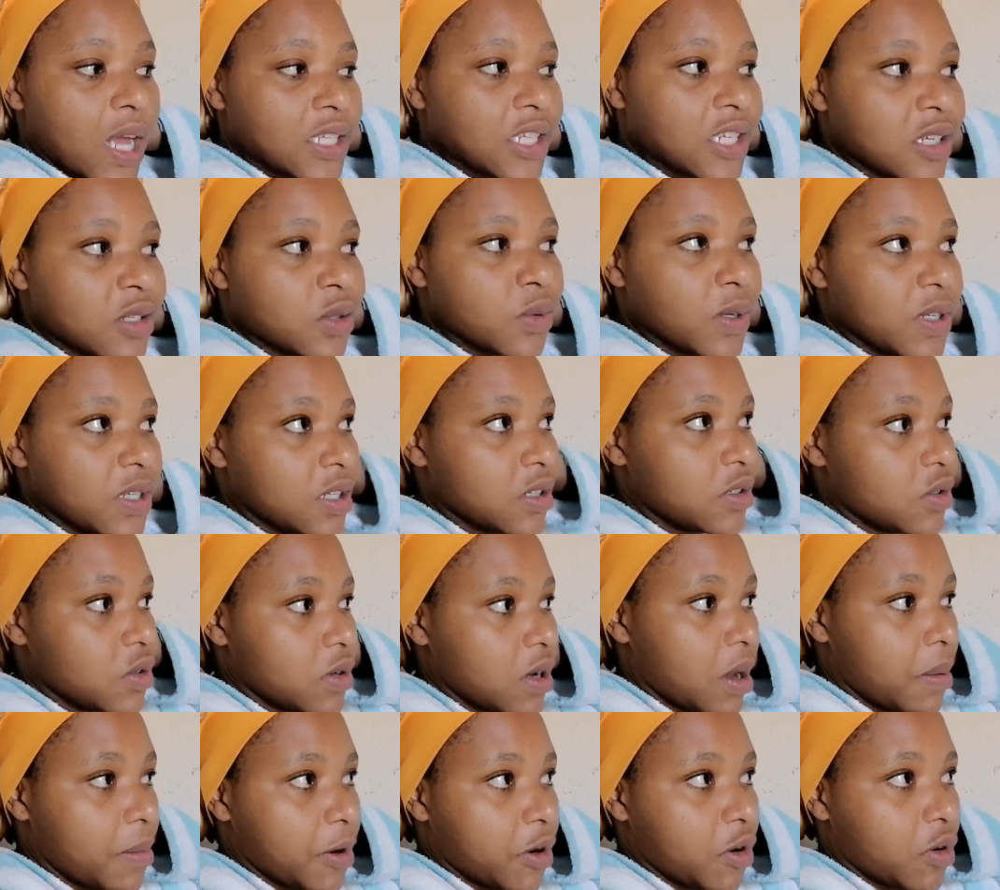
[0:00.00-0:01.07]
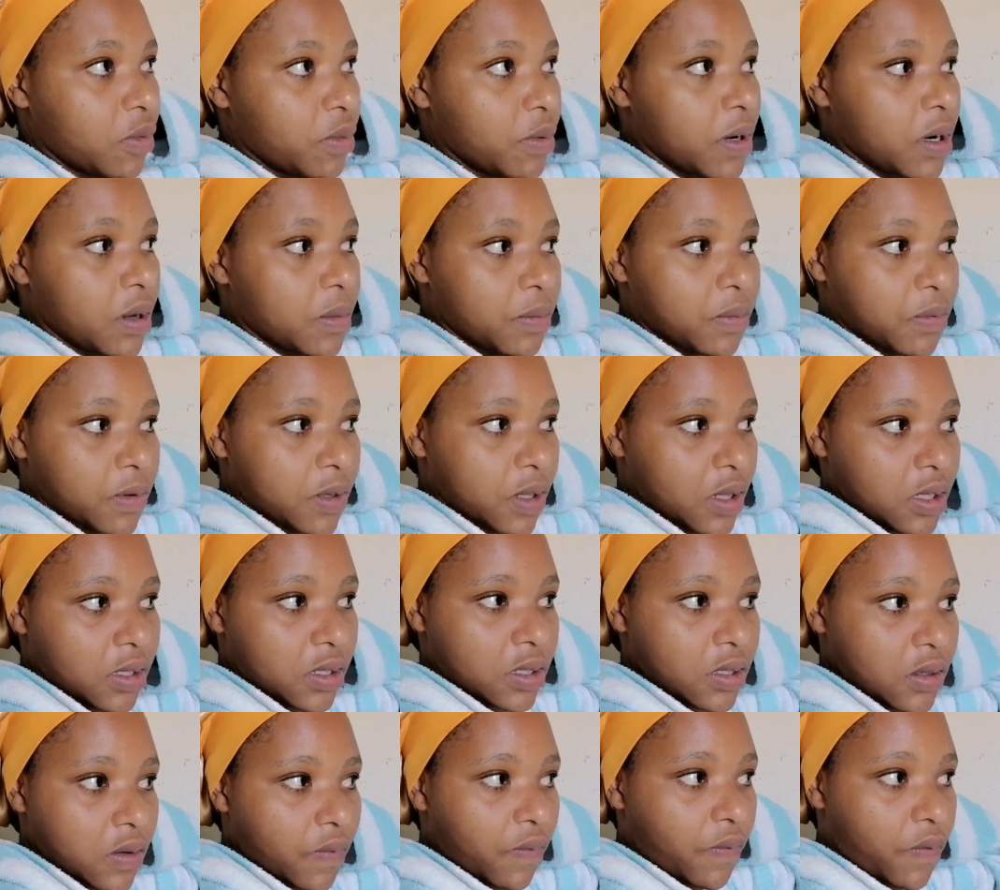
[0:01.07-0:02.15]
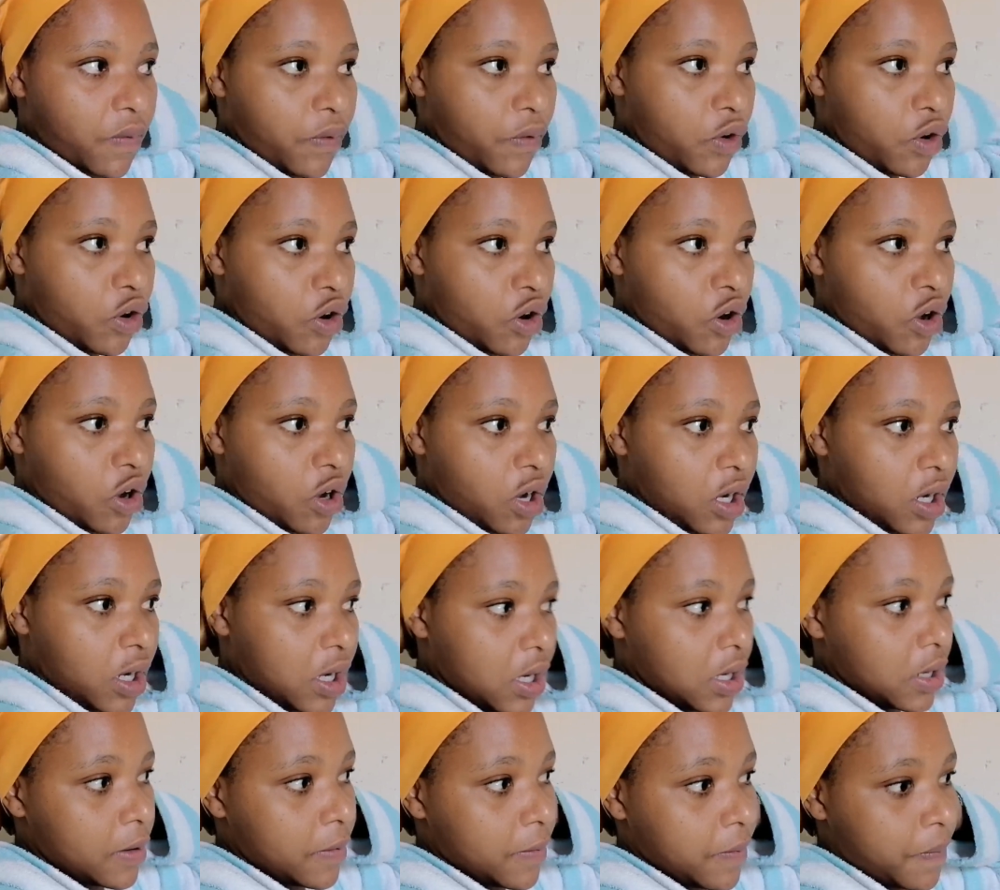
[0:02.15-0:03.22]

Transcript: I just wanted to come and open up this vlog.